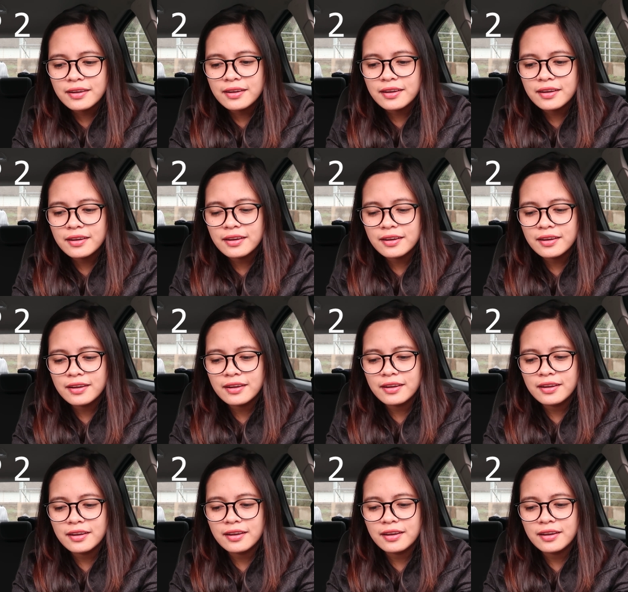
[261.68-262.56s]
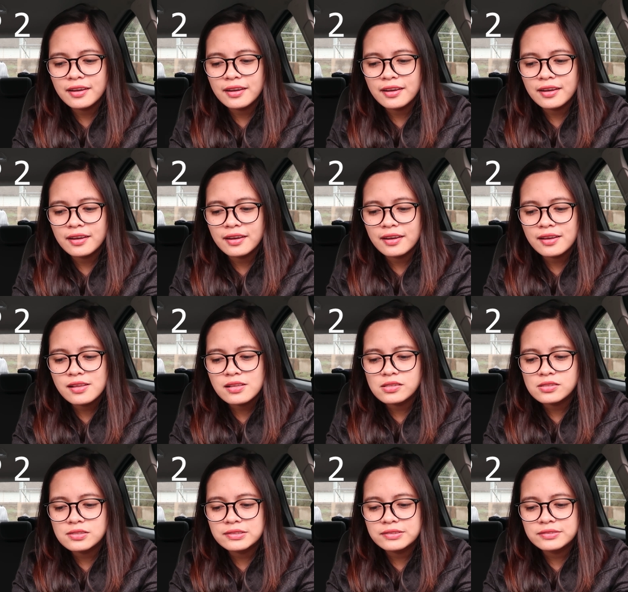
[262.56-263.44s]

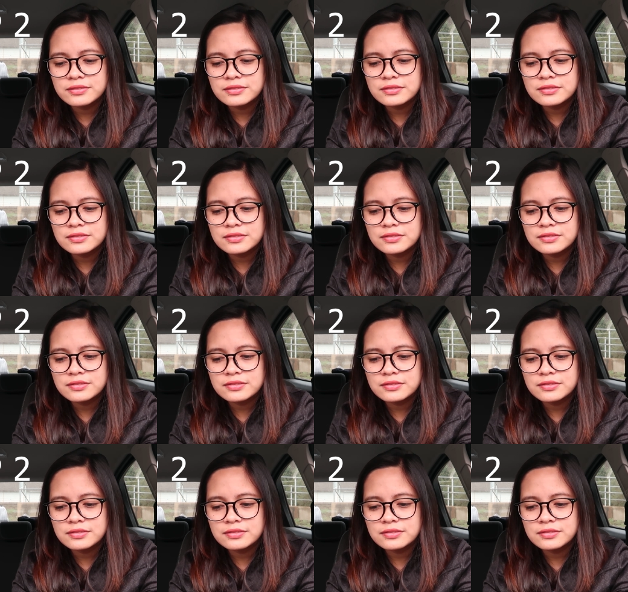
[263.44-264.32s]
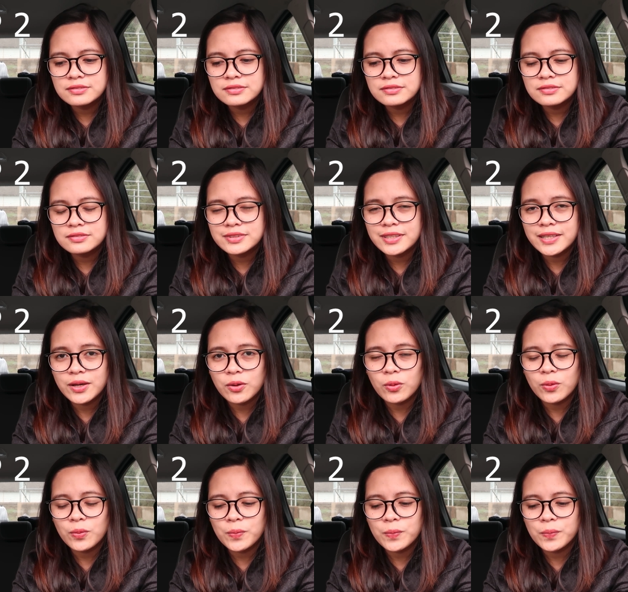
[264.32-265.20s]

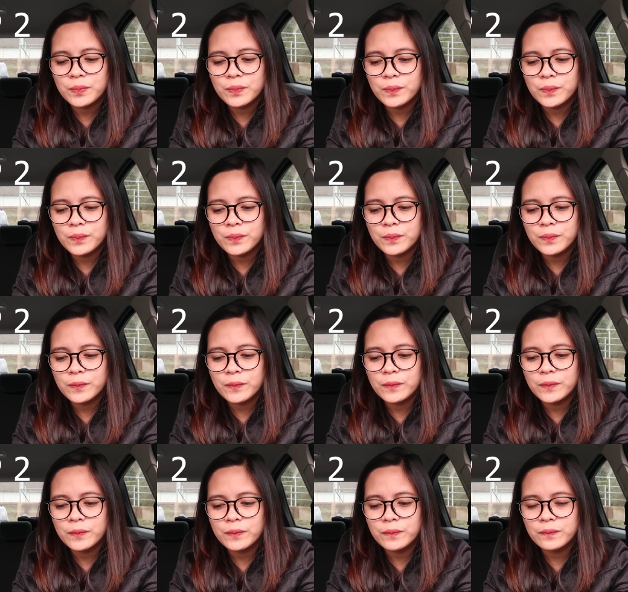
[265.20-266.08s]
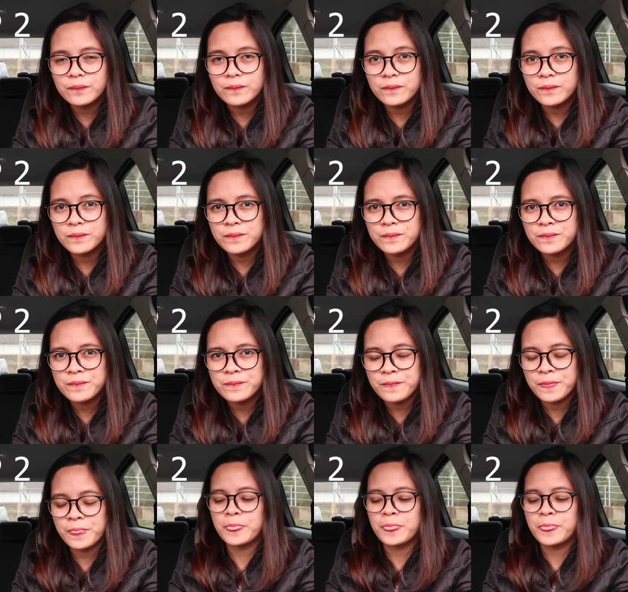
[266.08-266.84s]
[no speech]